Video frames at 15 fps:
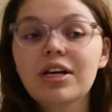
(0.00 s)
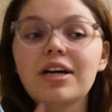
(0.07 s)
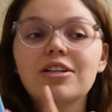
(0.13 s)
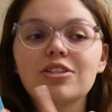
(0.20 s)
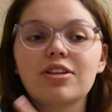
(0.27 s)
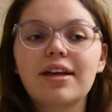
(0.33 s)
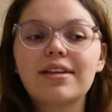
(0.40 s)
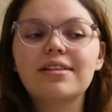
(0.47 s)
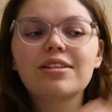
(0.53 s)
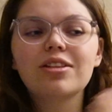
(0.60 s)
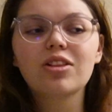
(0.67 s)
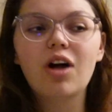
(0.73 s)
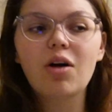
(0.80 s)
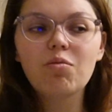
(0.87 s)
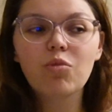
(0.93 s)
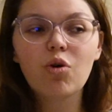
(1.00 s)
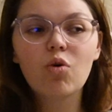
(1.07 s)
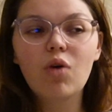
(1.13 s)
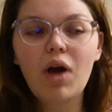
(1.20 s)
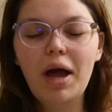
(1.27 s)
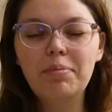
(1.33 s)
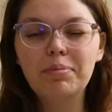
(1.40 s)
so like there's a lot more
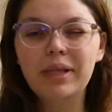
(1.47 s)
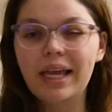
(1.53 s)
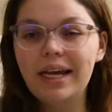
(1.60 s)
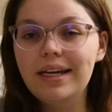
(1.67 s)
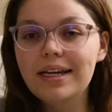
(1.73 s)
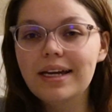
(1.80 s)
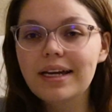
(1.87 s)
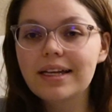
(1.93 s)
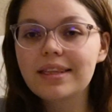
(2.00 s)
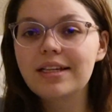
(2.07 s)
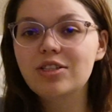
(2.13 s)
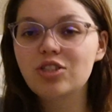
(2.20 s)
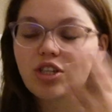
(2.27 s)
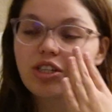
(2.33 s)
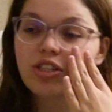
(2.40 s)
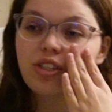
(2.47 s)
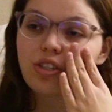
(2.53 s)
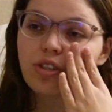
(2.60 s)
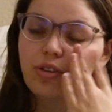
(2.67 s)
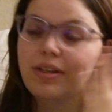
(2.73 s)
at play here than just, you know,